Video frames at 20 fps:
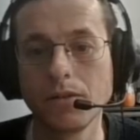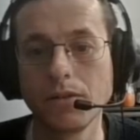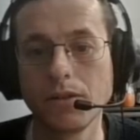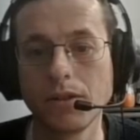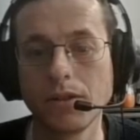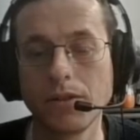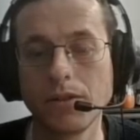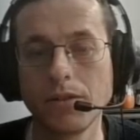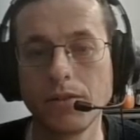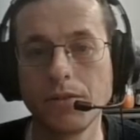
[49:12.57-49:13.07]
Or
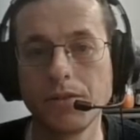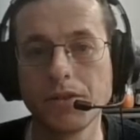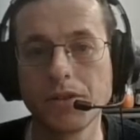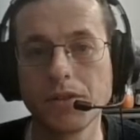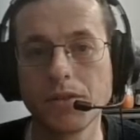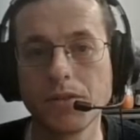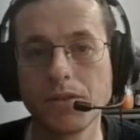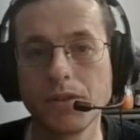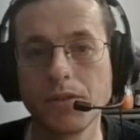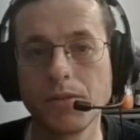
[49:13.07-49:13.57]
I don't know what's
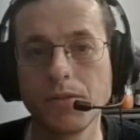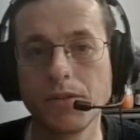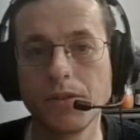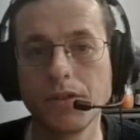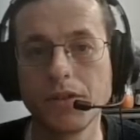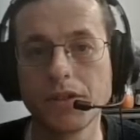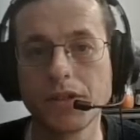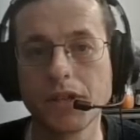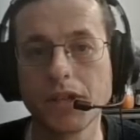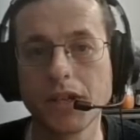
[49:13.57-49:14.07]
going on, where
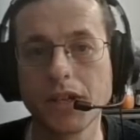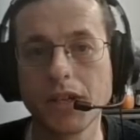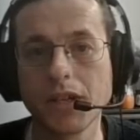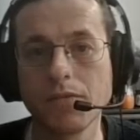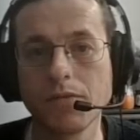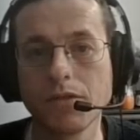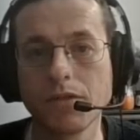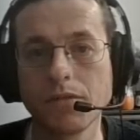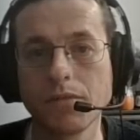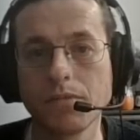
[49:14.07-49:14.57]
this guy
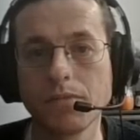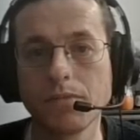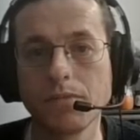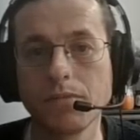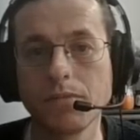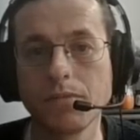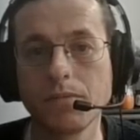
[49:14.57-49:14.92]
came from.